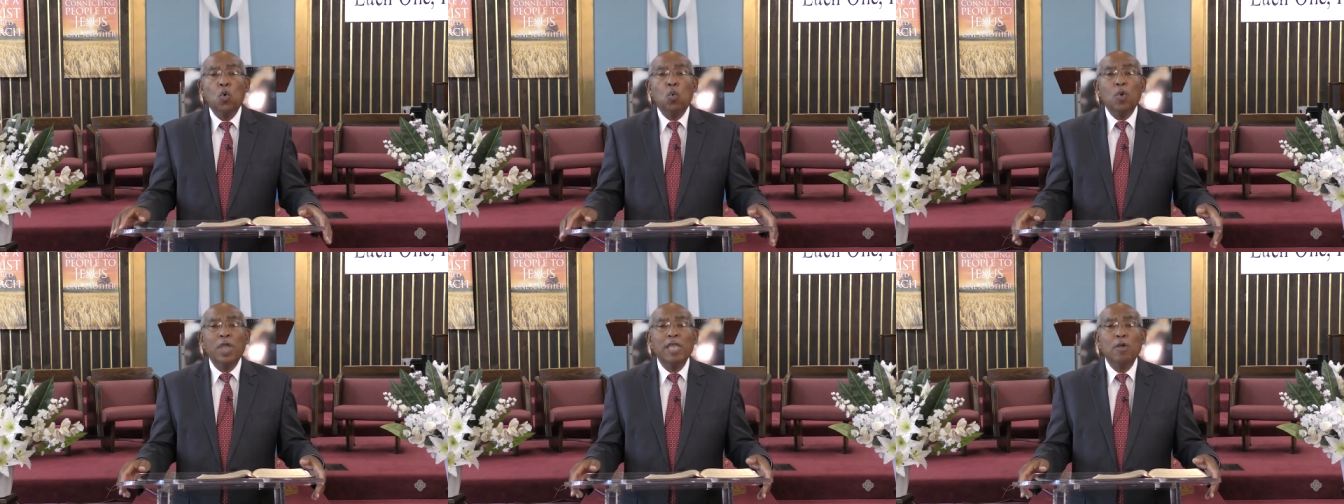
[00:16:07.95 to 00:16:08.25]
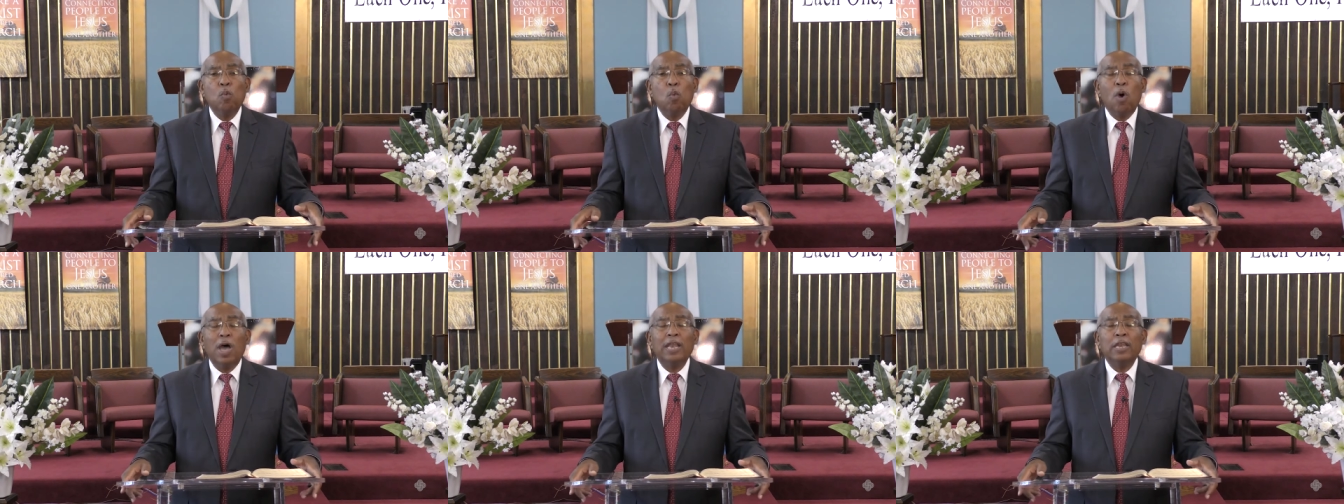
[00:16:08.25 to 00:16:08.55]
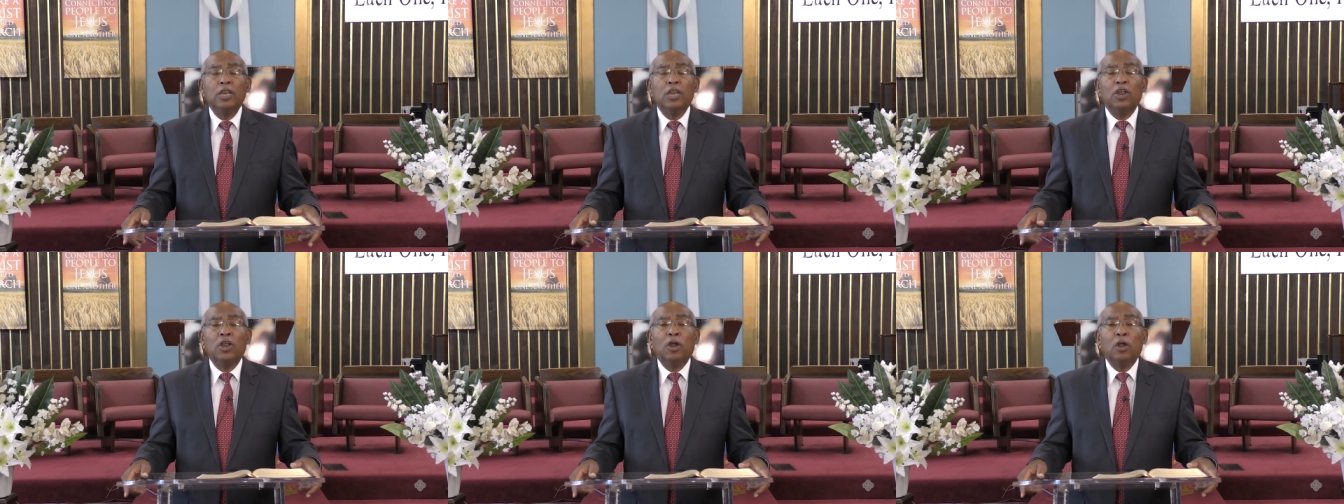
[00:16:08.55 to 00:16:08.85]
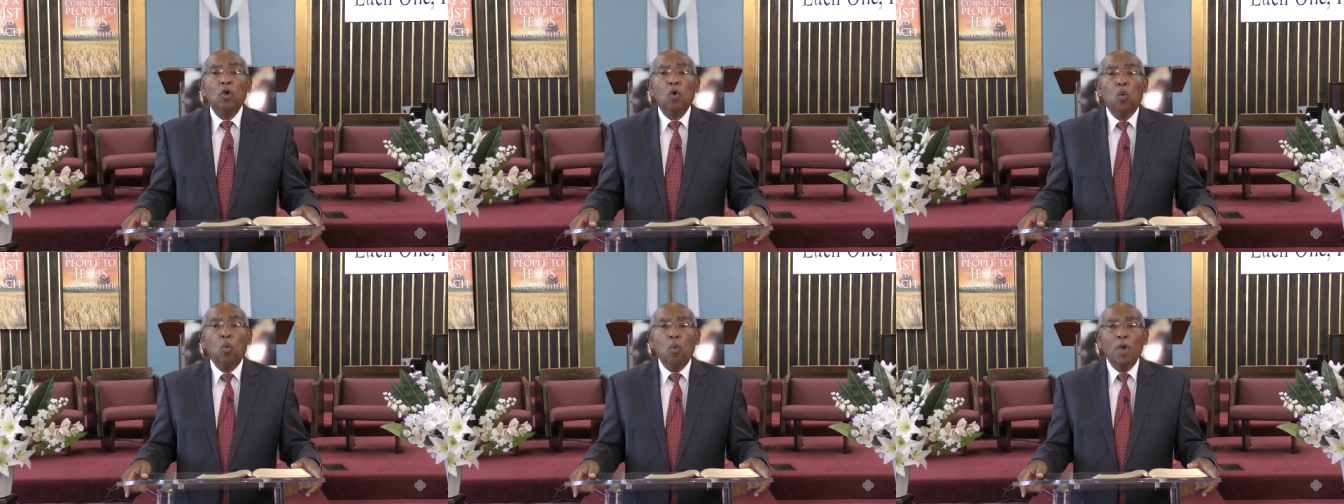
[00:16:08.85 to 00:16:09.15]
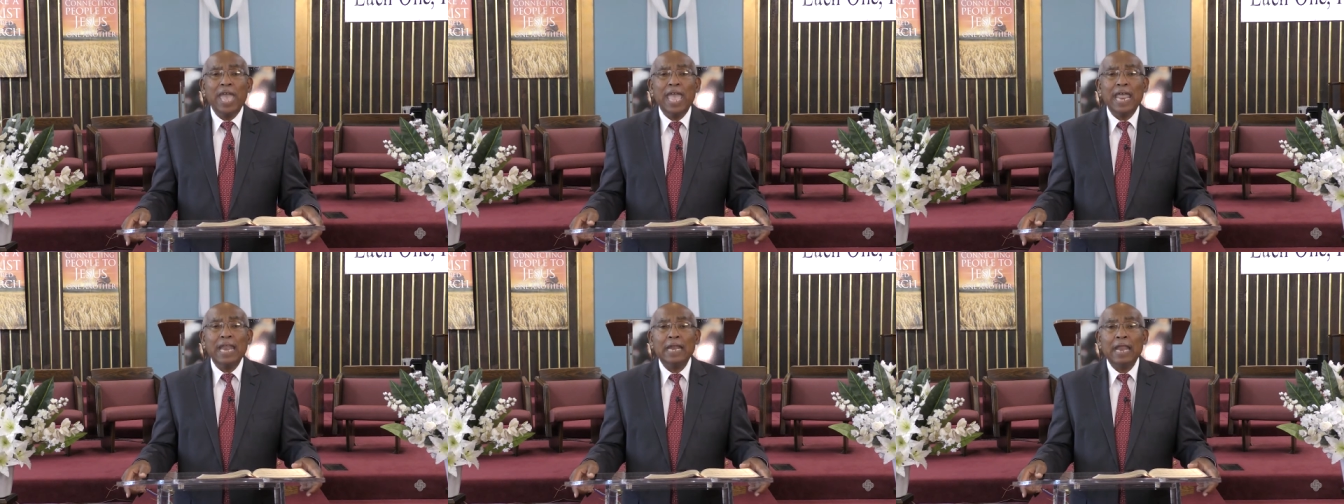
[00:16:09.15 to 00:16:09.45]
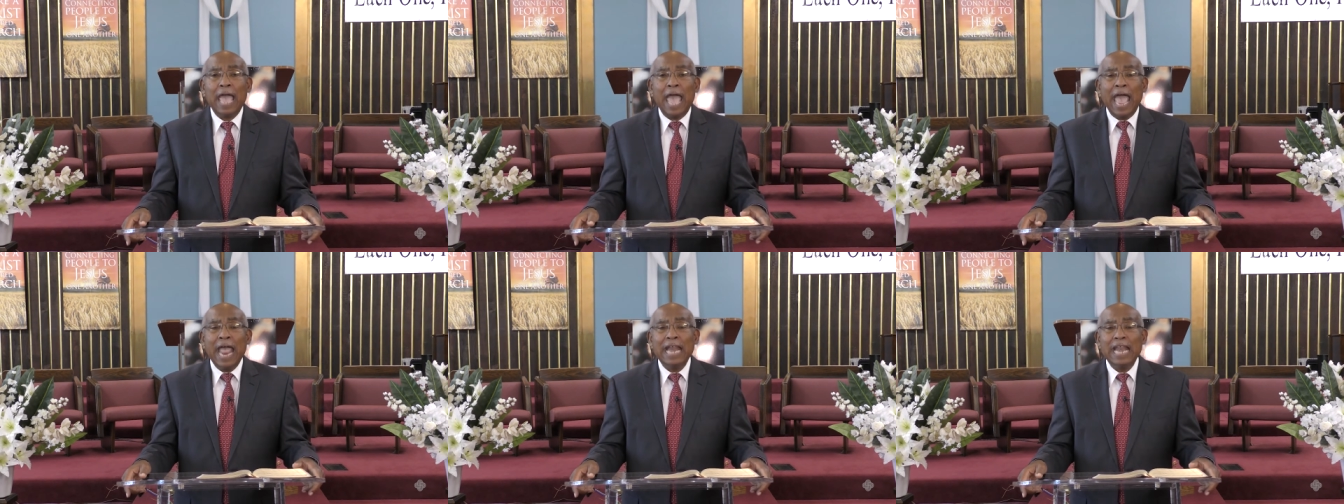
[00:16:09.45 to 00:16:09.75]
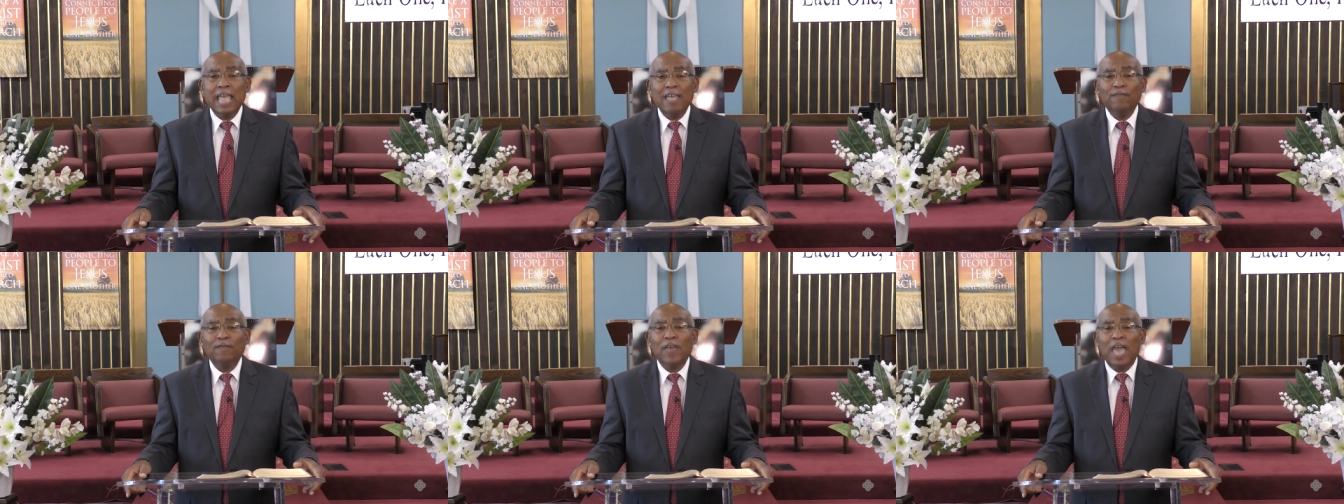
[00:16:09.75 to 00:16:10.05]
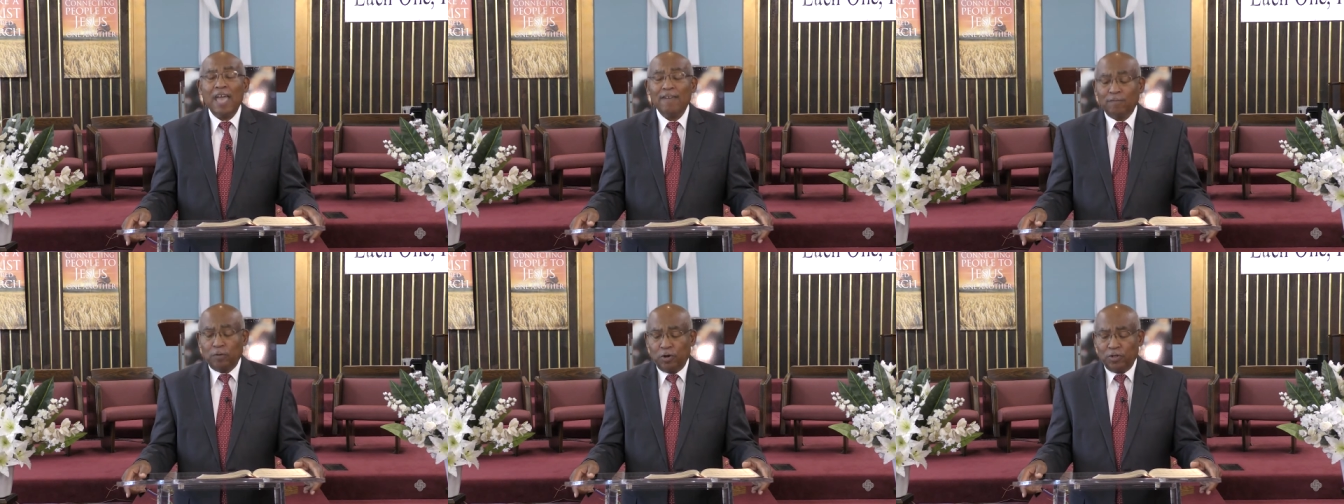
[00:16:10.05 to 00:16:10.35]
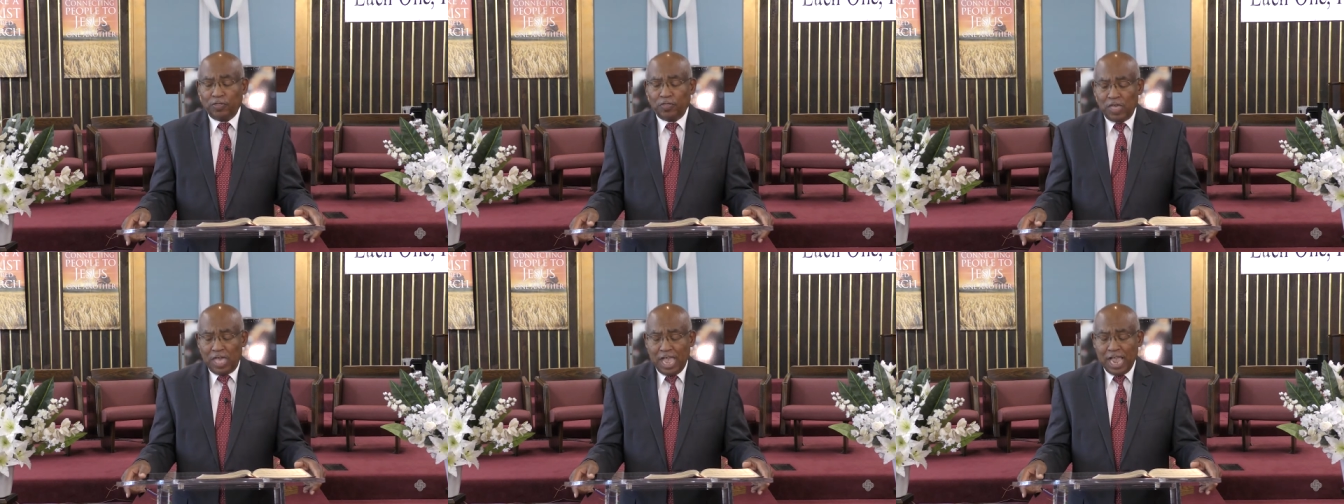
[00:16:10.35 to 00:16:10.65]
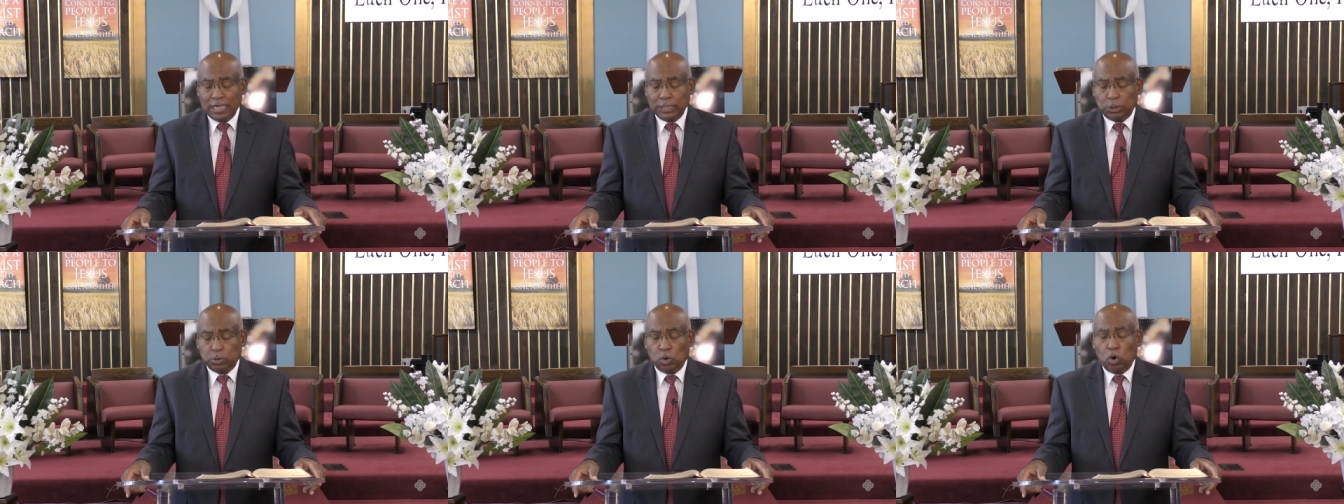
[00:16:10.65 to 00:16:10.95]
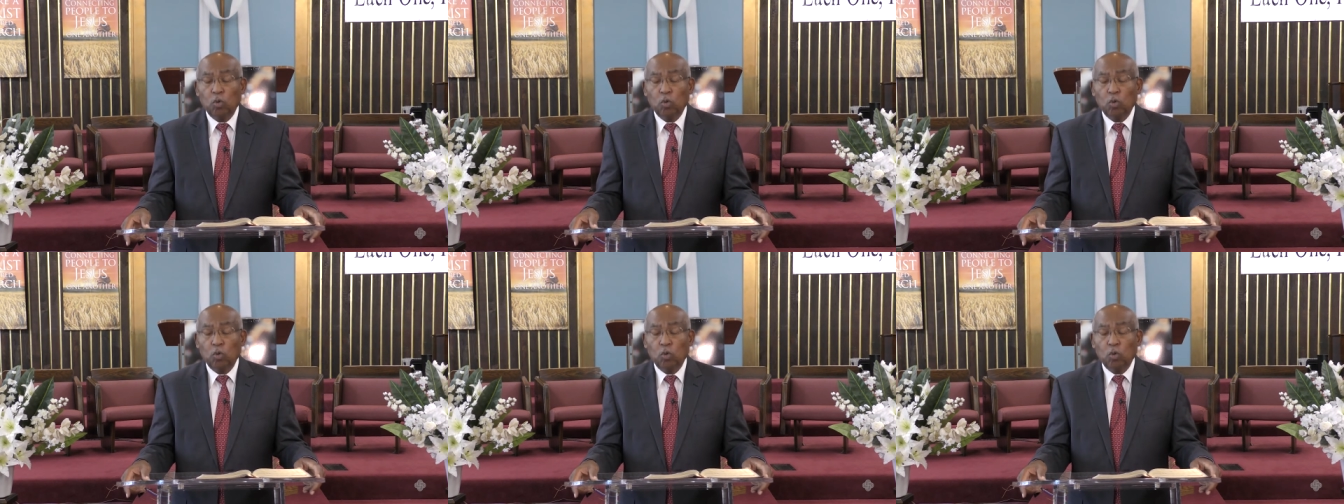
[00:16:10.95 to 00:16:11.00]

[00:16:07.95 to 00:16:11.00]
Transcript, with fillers: We wonder when and if ever things